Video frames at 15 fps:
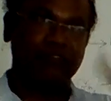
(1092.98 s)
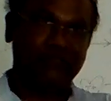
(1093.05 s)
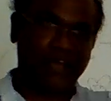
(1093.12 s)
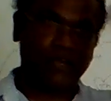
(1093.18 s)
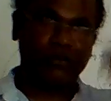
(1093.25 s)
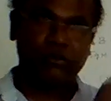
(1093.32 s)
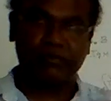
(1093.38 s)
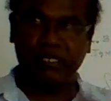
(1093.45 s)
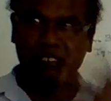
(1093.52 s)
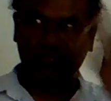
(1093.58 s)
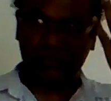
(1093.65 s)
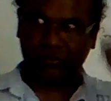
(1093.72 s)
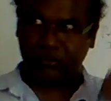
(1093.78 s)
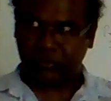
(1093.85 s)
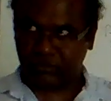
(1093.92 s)
Phago means
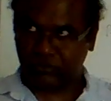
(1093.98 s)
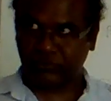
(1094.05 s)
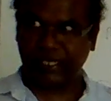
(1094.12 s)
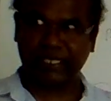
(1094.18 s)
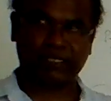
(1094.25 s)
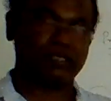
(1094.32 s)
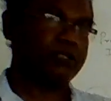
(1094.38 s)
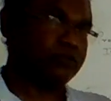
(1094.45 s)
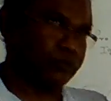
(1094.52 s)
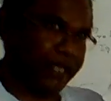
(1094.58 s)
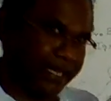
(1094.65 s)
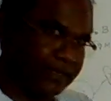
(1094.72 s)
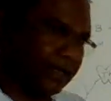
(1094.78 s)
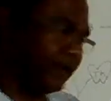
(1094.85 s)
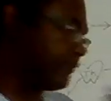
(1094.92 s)
to eat, to
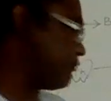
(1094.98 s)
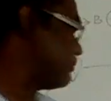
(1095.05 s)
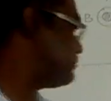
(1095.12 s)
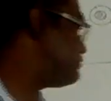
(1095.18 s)
engulf.